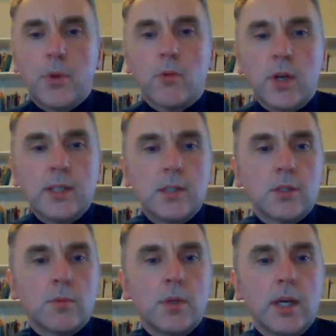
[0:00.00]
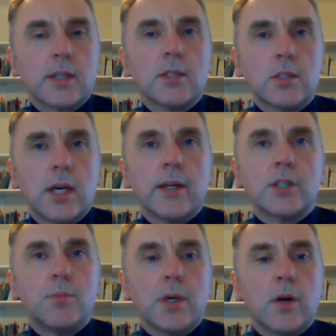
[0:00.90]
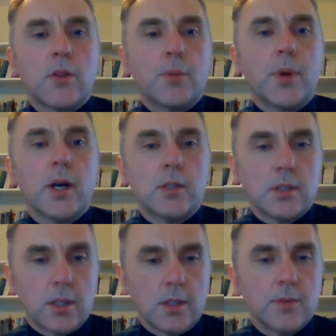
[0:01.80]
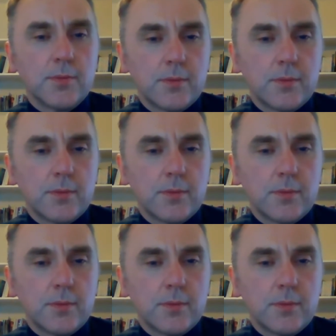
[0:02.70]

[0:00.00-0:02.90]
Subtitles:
But racism extends beyond the personal.